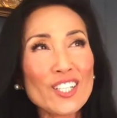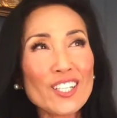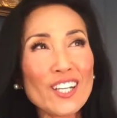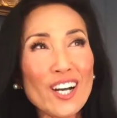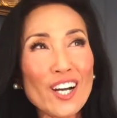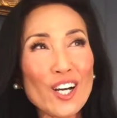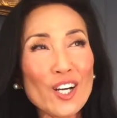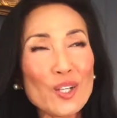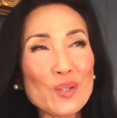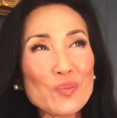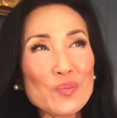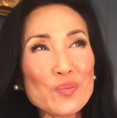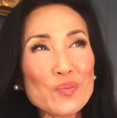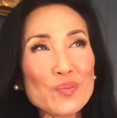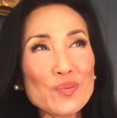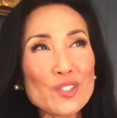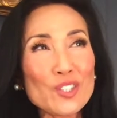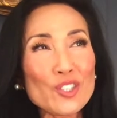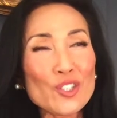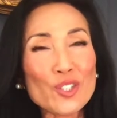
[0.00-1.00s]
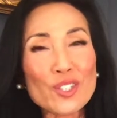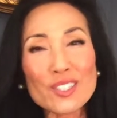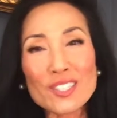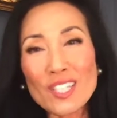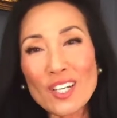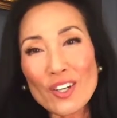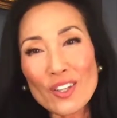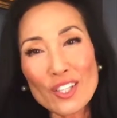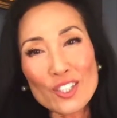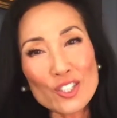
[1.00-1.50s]
um, you could
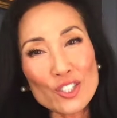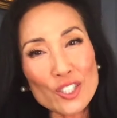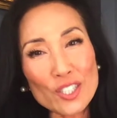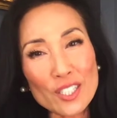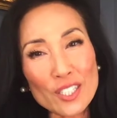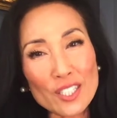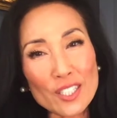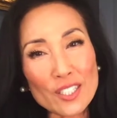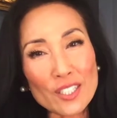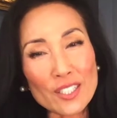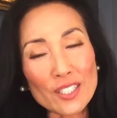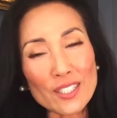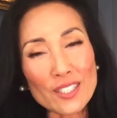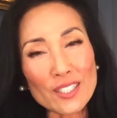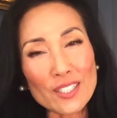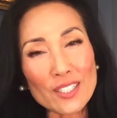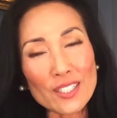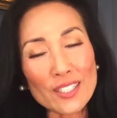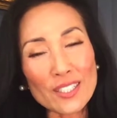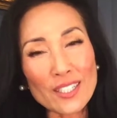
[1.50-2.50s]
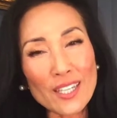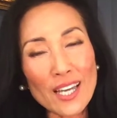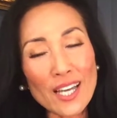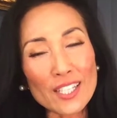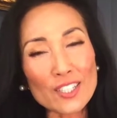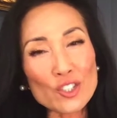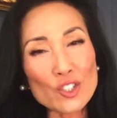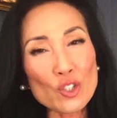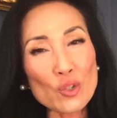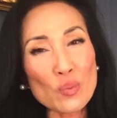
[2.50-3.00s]
tell that she
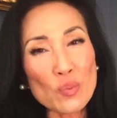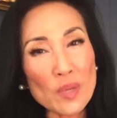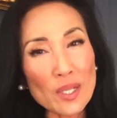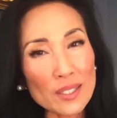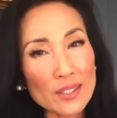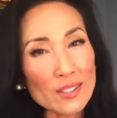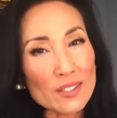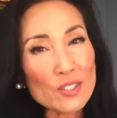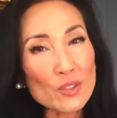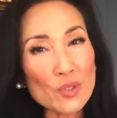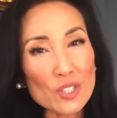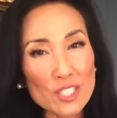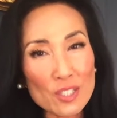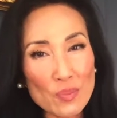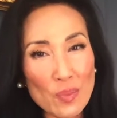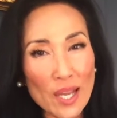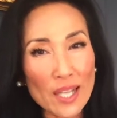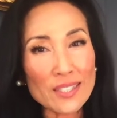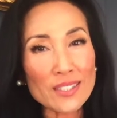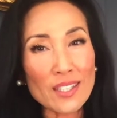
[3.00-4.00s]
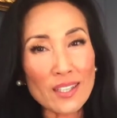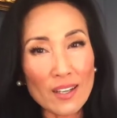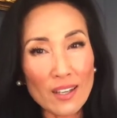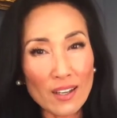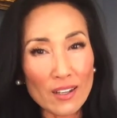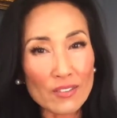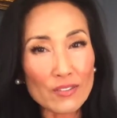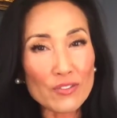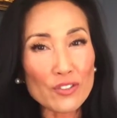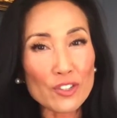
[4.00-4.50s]
had tremendous respect and
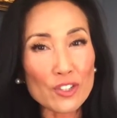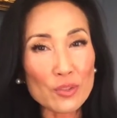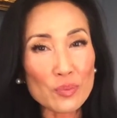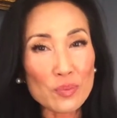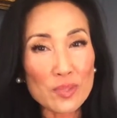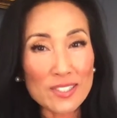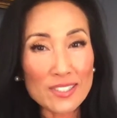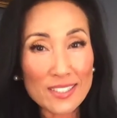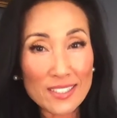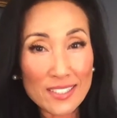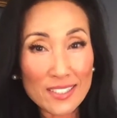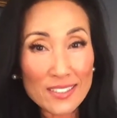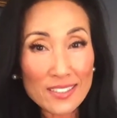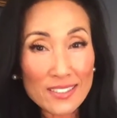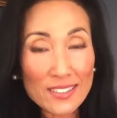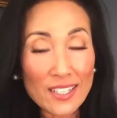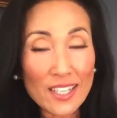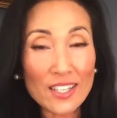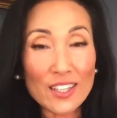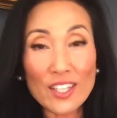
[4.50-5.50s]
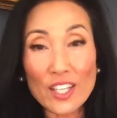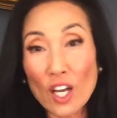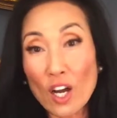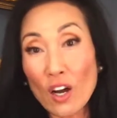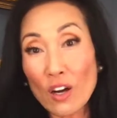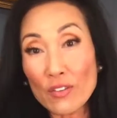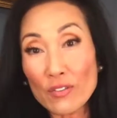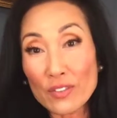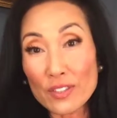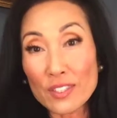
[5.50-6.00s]
love for the business and the
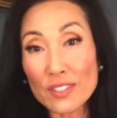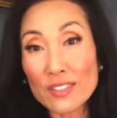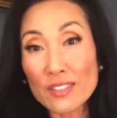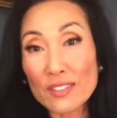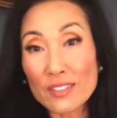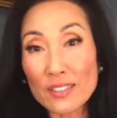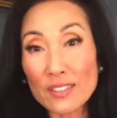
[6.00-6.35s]
office